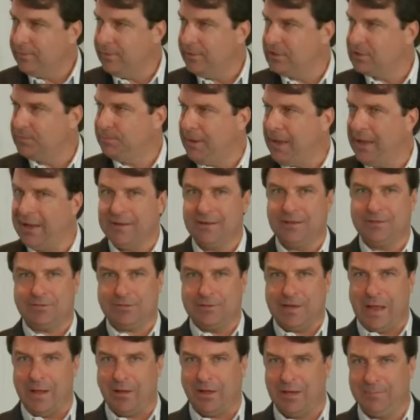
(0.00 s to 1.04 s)
the spend is
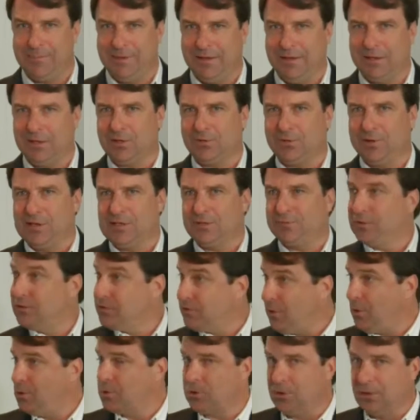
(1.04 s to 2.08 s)
now going to be increased for
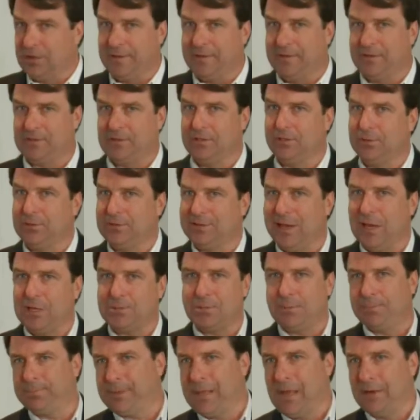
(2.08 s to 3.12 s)
social and these new
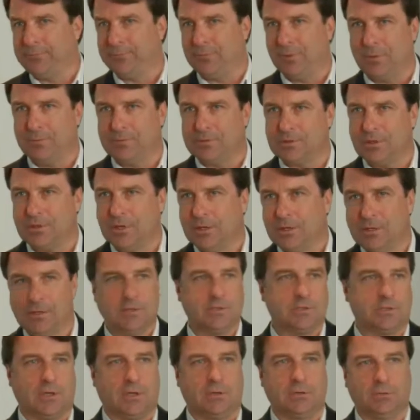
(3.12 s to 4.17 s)
engagement platforms.
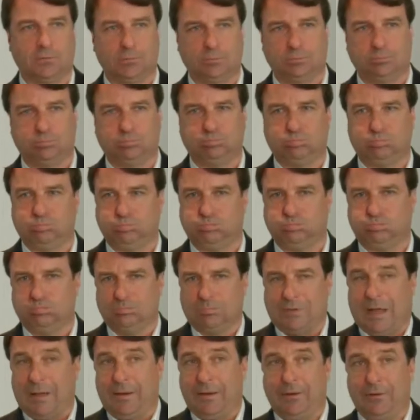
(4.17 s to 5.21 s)
So
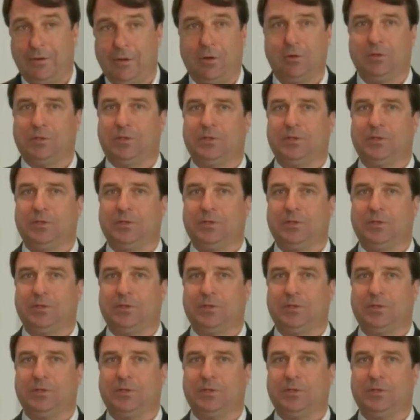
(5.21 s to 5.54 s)
I don't know what